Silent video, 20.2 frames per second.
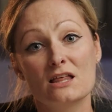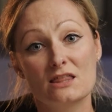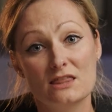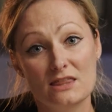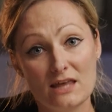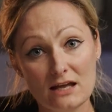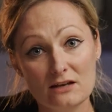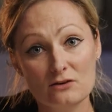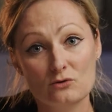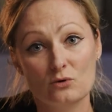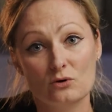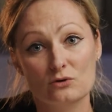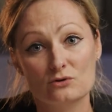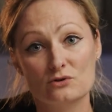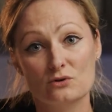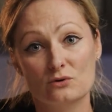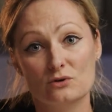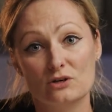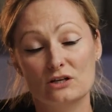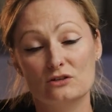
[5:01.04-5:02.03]
Then you
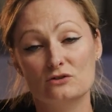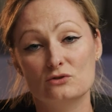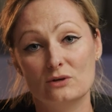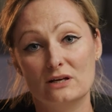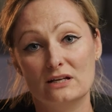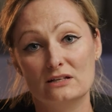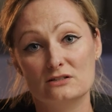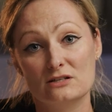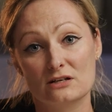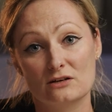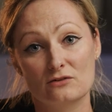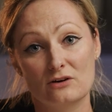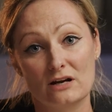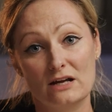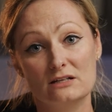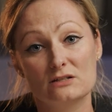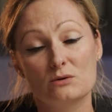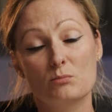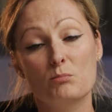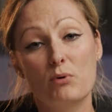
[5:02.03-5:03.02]
also need to
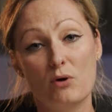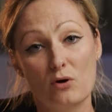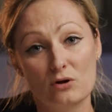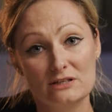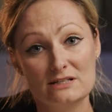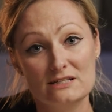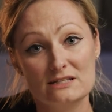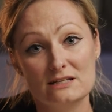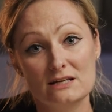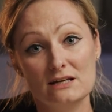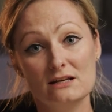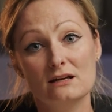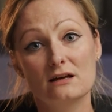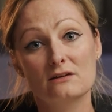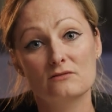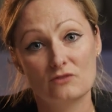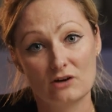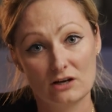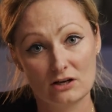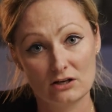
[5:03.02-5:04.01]
integrate policy
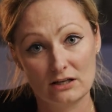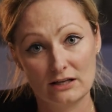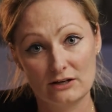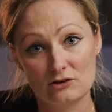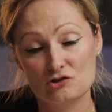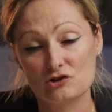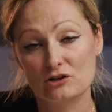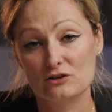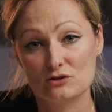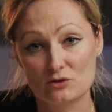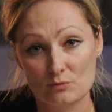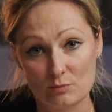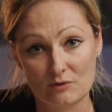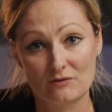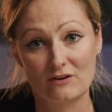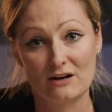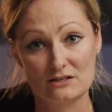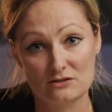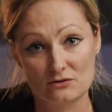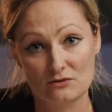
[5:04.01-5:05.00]
and regulation and
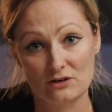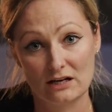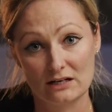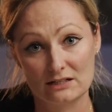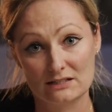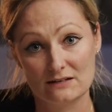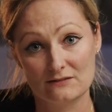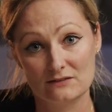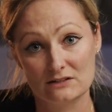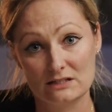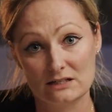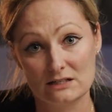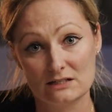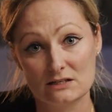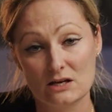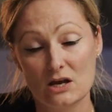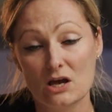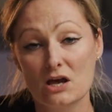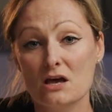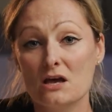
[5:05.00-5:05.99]
supervisory activities,
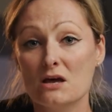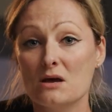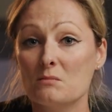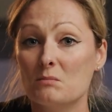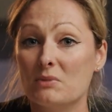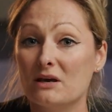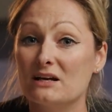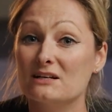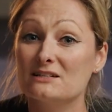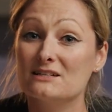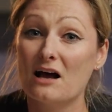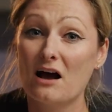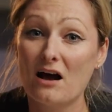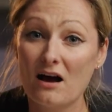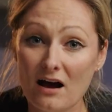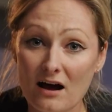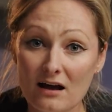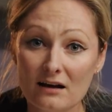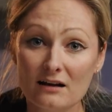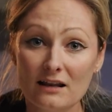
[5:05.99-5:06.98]
because
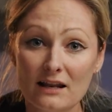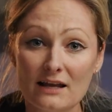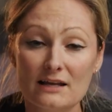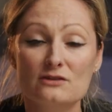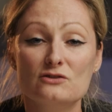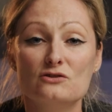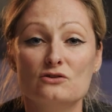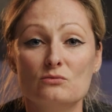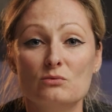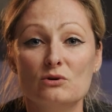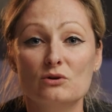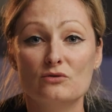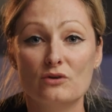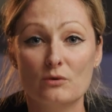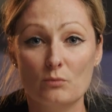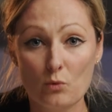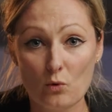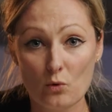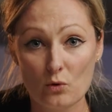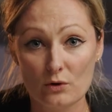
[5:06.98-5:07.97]
unless you will
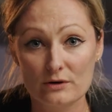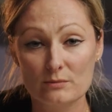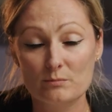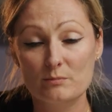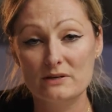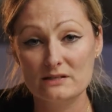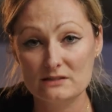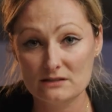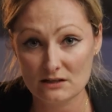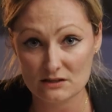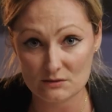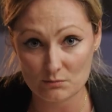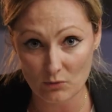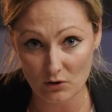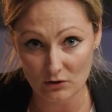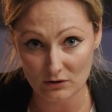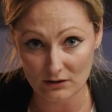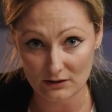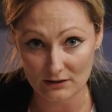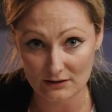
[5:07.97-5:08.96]
reward business
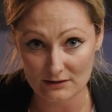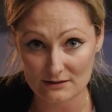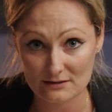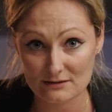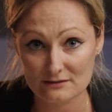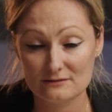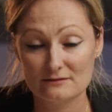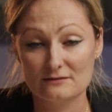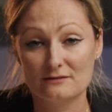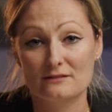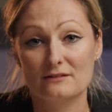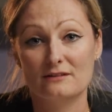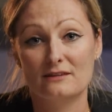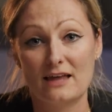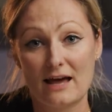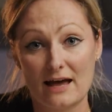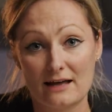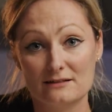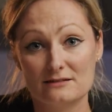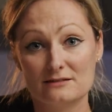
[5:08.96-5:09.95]
models
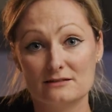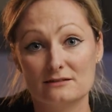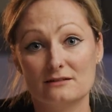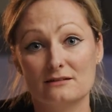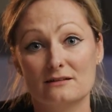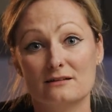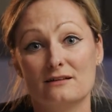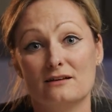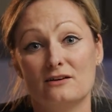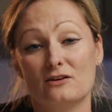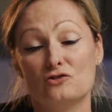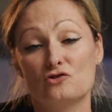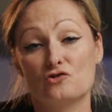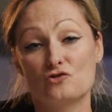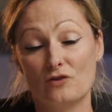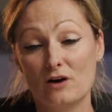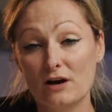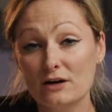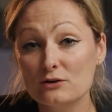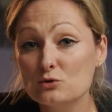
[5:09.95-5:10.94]
that
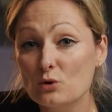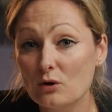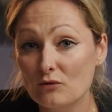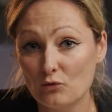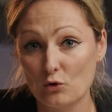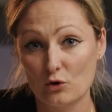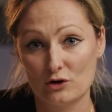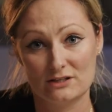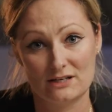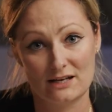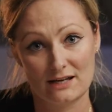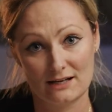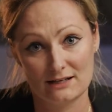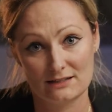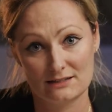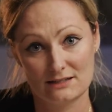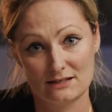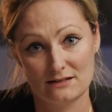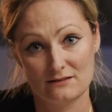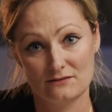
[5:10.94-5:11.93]
try to avoid
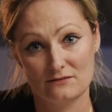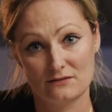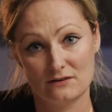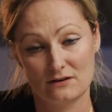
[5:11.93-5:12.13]
negative